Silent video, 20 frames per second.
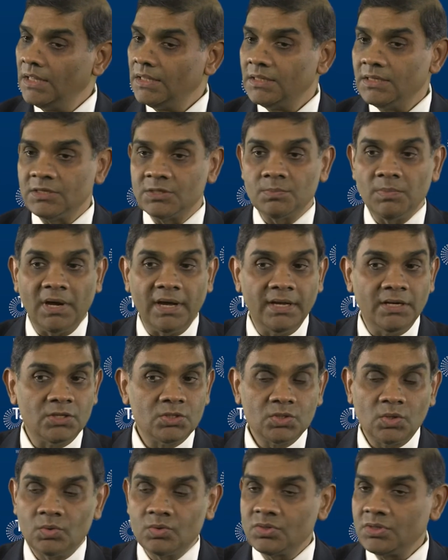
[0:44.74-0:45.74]
This by
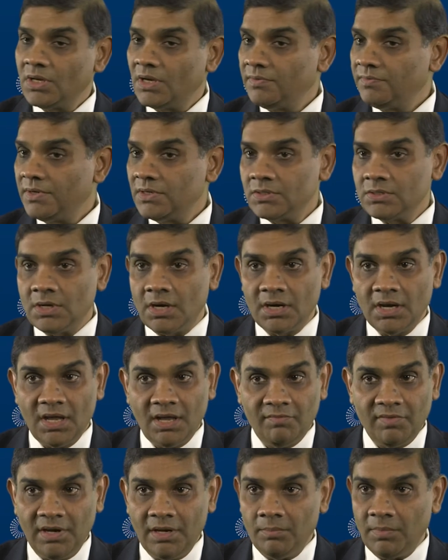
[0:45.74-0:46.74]
its own self does not
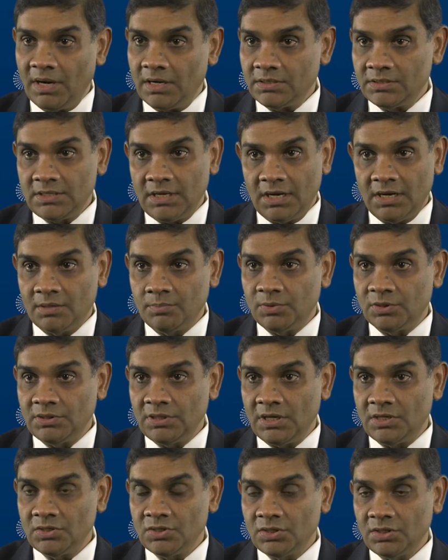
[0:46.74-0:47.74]
have any metastatic
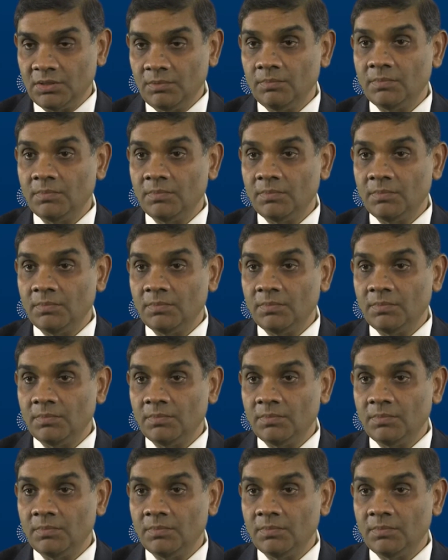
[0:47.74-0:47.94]
potential,